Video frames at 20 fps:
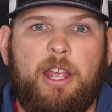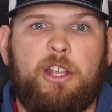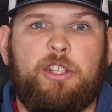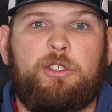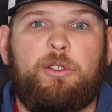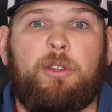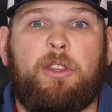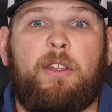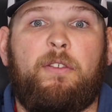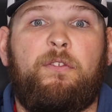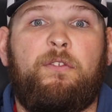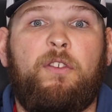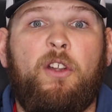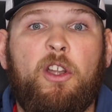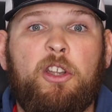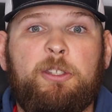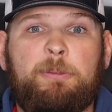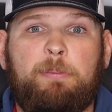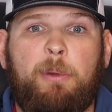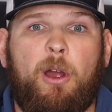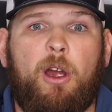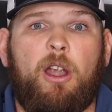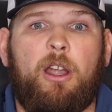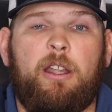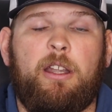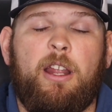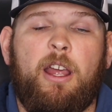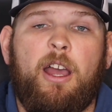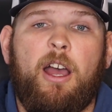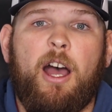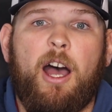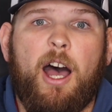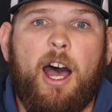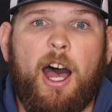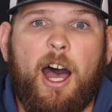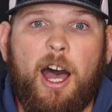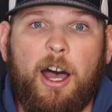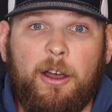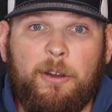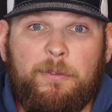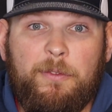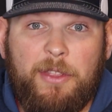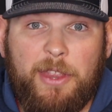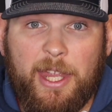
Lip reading: So the first part of